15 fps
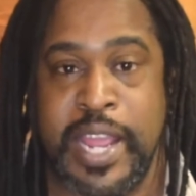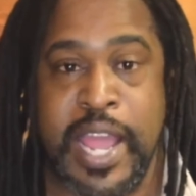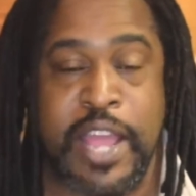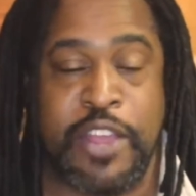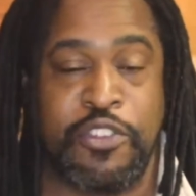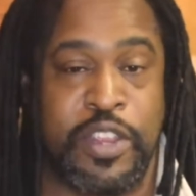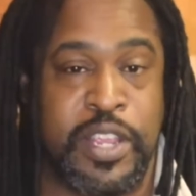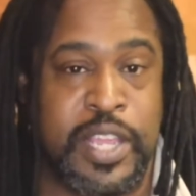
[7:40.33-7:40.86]
He
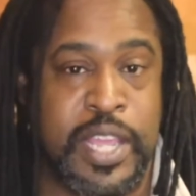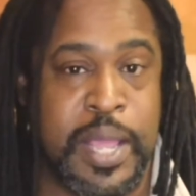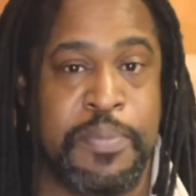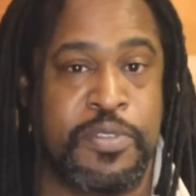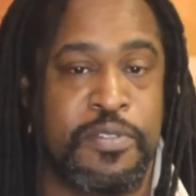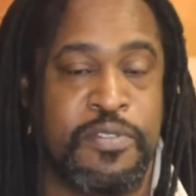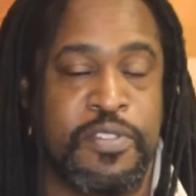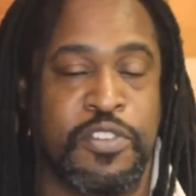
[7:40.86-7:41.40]
actually
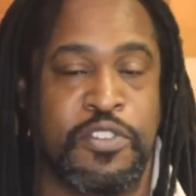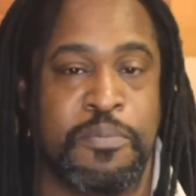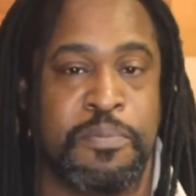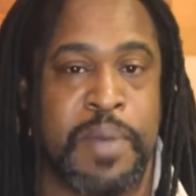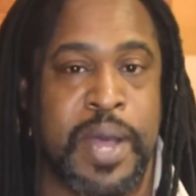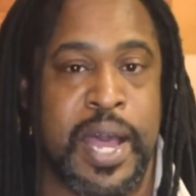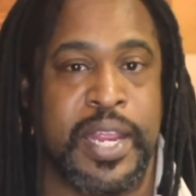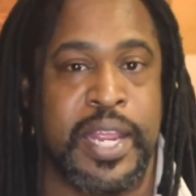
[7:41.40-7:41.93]
keeps the
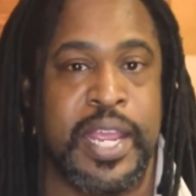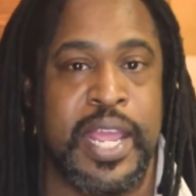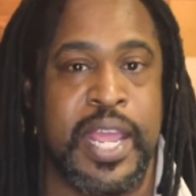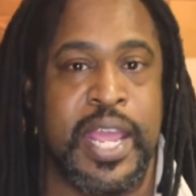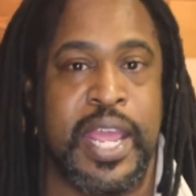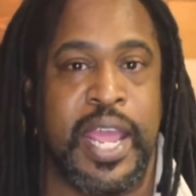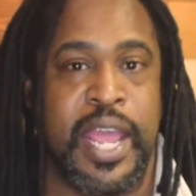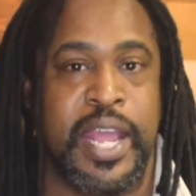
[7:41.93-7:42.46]
Vision body
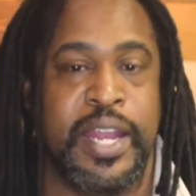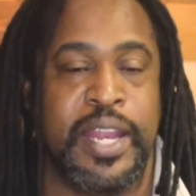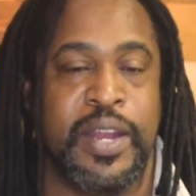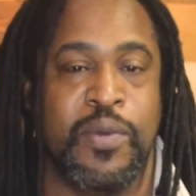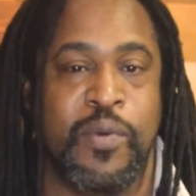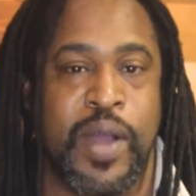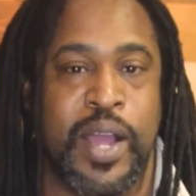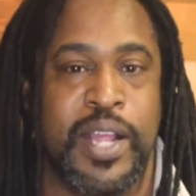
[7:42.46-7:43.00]
and
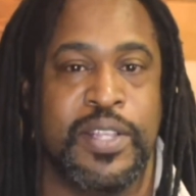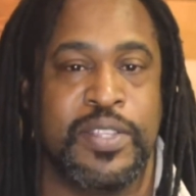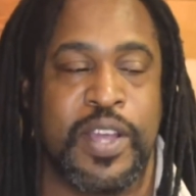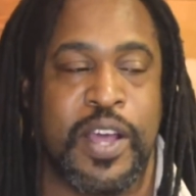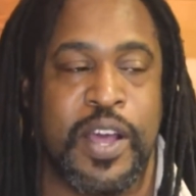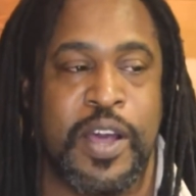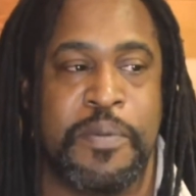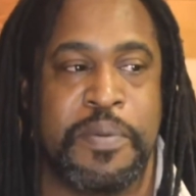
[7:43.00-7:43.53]
then winds
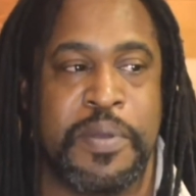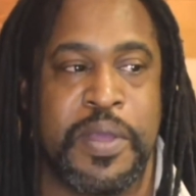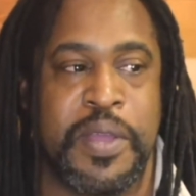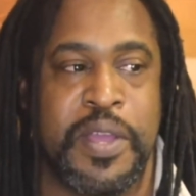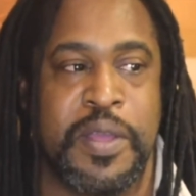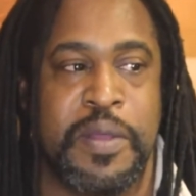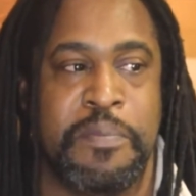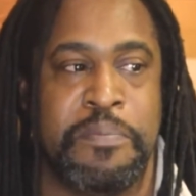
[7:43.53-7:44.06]
up
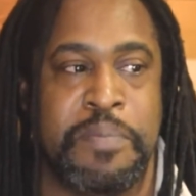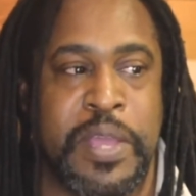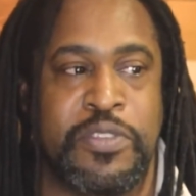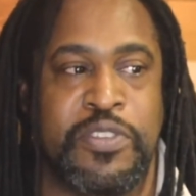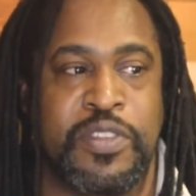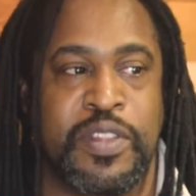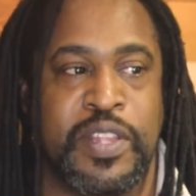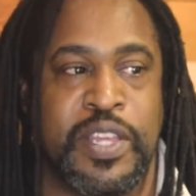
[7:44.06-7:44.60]

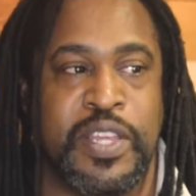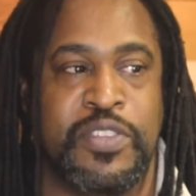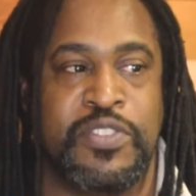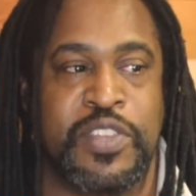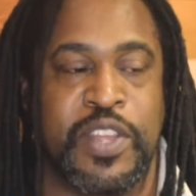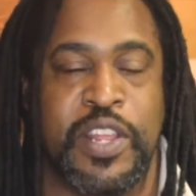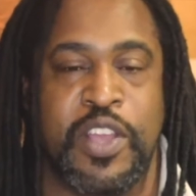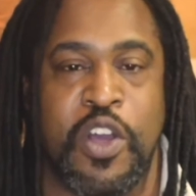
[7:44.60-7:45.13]
basically
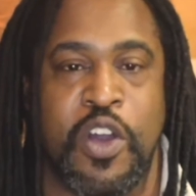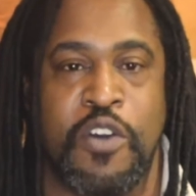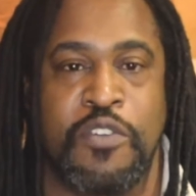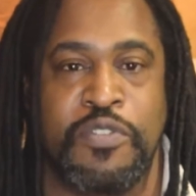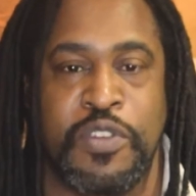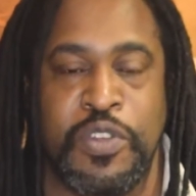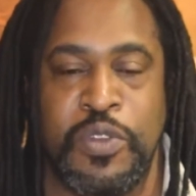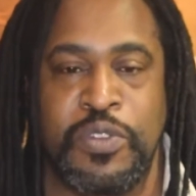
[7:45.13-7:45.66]
setting
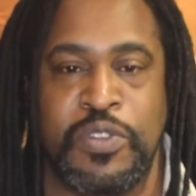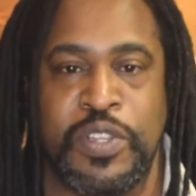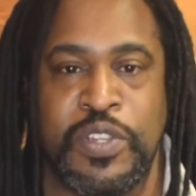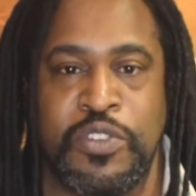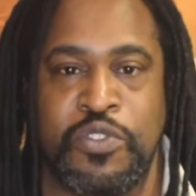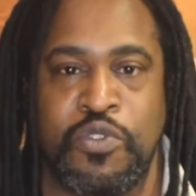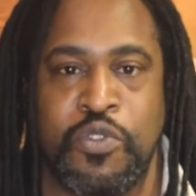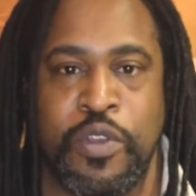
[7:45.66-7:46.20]
off nukes and
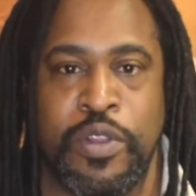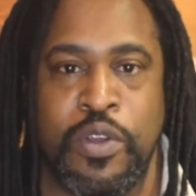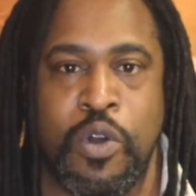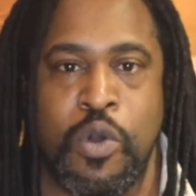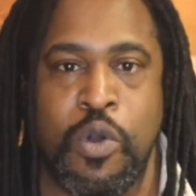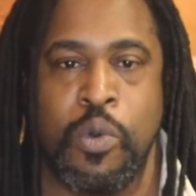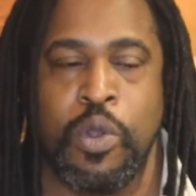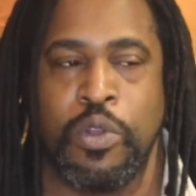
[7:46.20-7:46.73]
destroying the
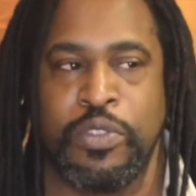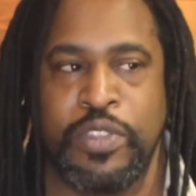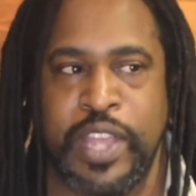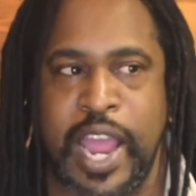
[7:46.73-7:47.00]
whole world.